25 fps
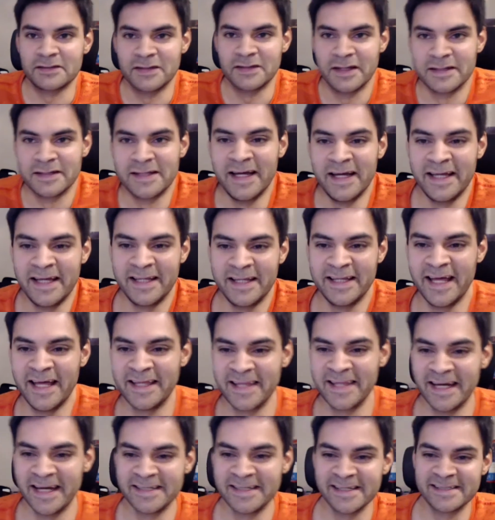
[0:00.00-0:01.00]

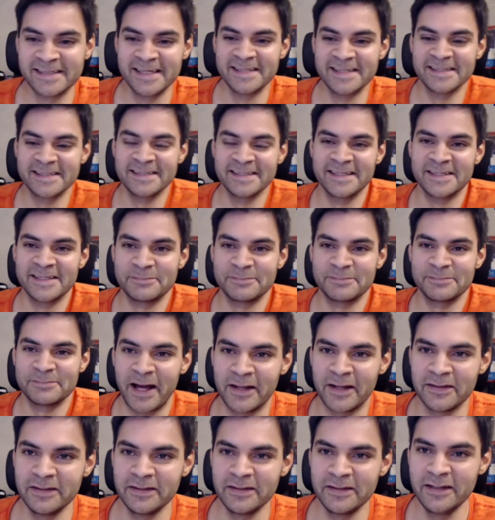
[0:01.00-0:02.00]
There just isn't this
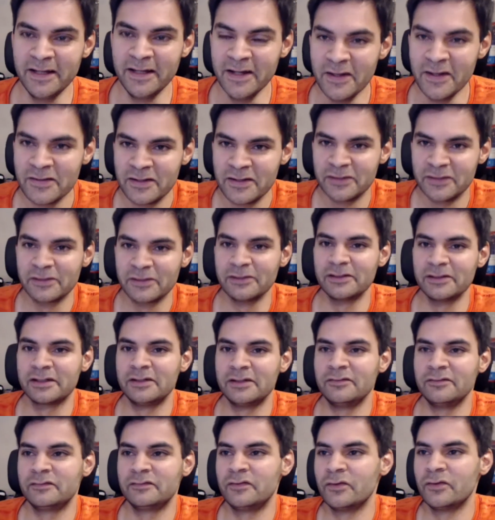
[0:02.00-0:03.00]
pattern that you're
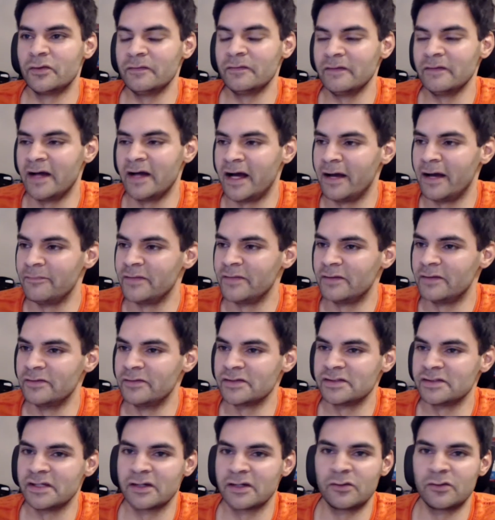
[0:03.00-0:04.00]
looking for. There
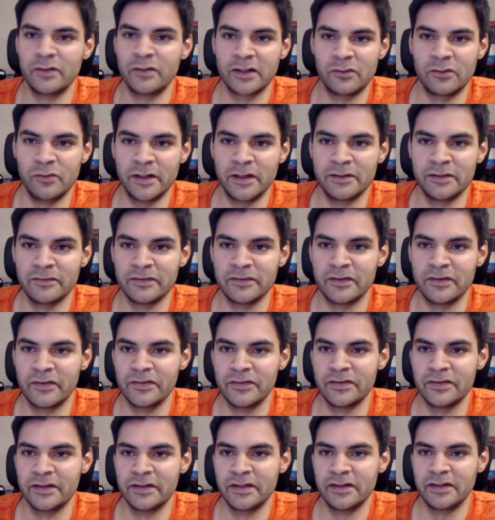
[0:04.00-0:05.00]
isn't a quick win
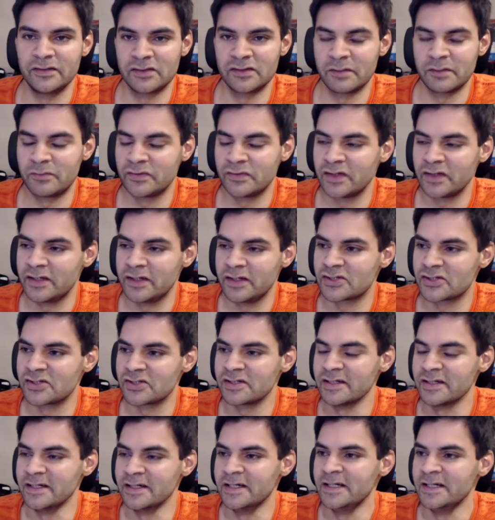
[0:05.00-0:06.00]
on the interpretation.
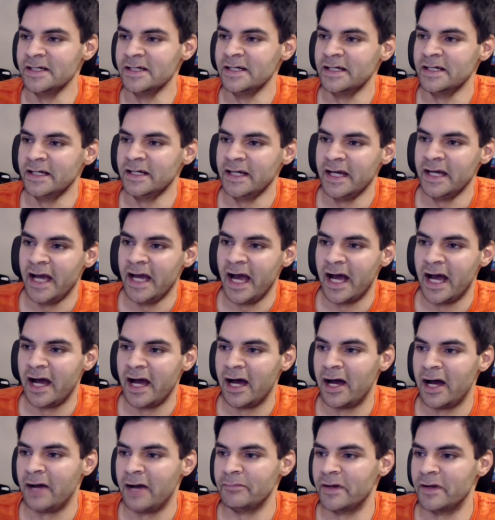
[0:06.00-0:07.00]

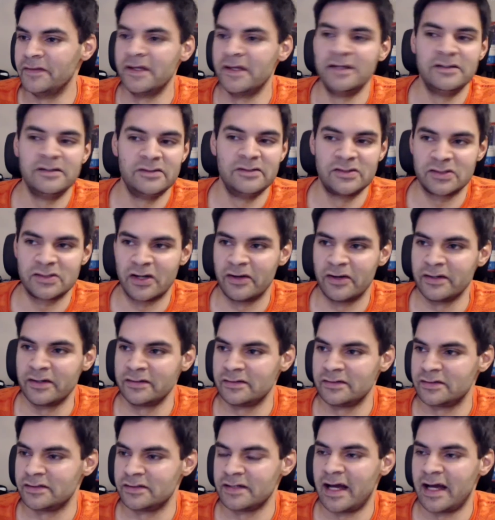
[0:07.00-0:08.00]
And then you start
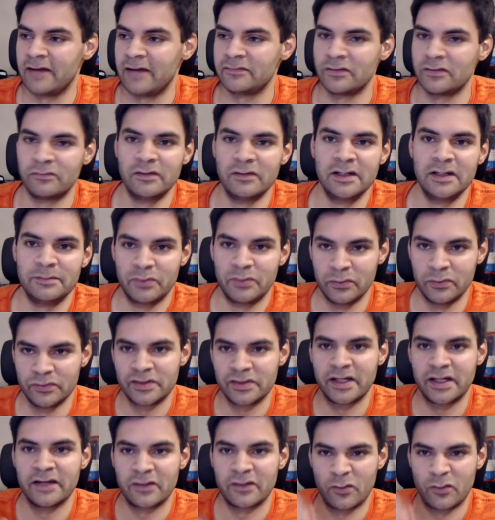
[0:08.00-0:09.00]
to have to really pull
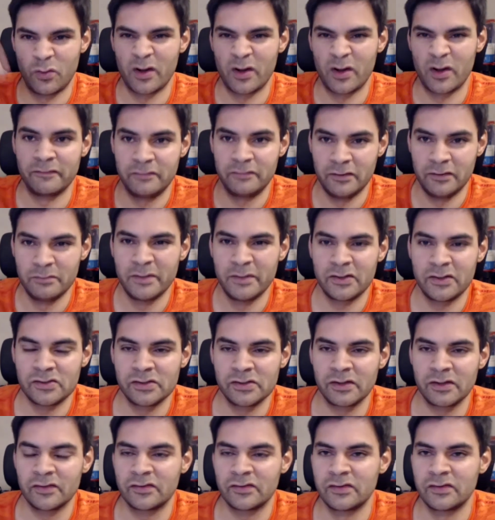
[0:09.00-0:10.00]
together quite a few
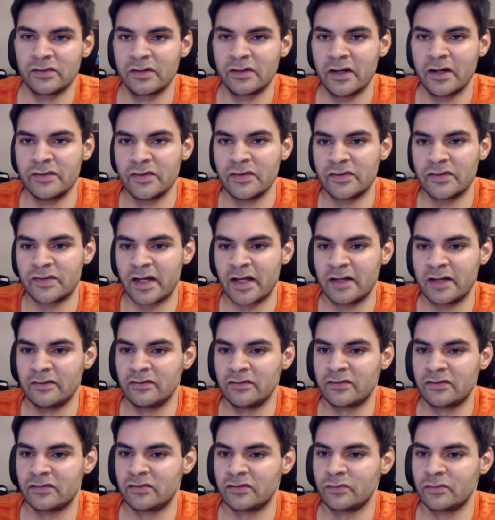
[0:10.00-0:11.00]
metrics to understand
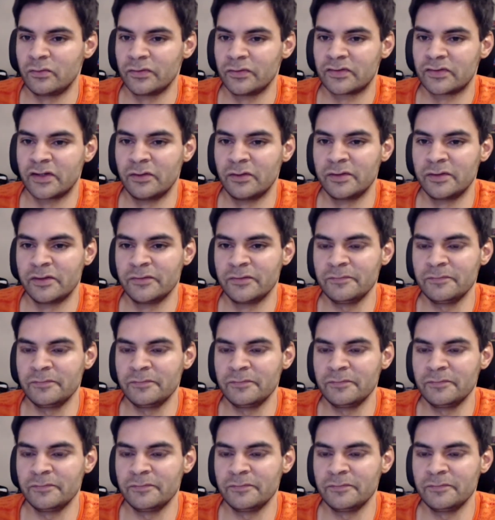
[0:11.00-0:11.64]
what's going on.